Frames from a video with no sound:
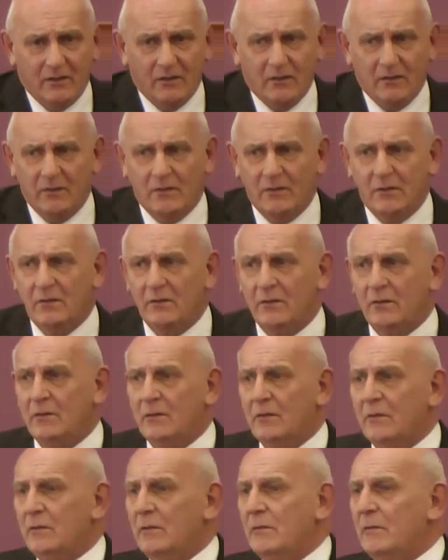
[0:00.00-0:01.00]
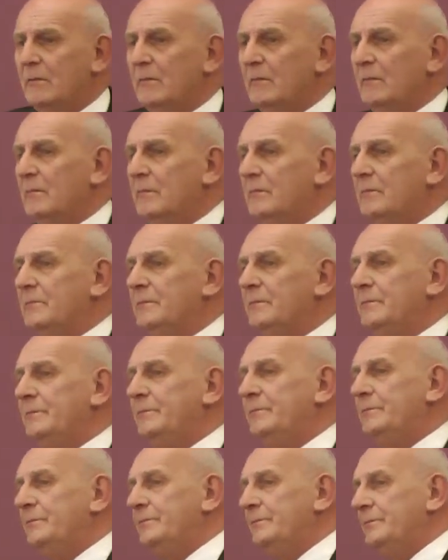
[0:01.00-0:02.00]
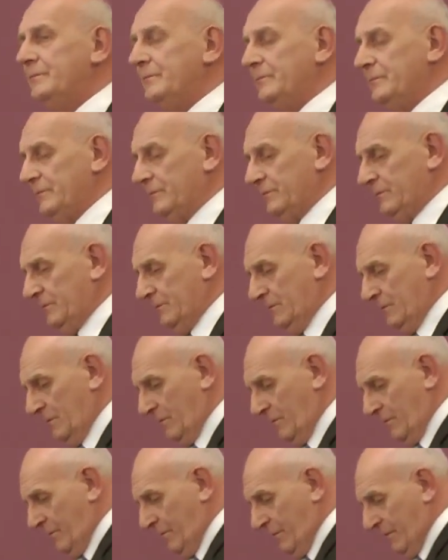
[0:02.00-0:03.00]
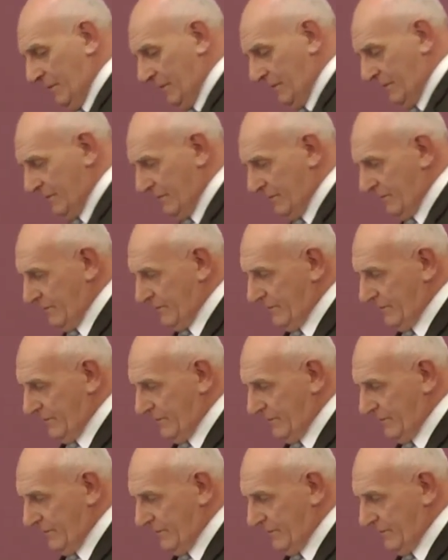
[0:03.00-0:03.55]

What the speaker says: (no one is talking)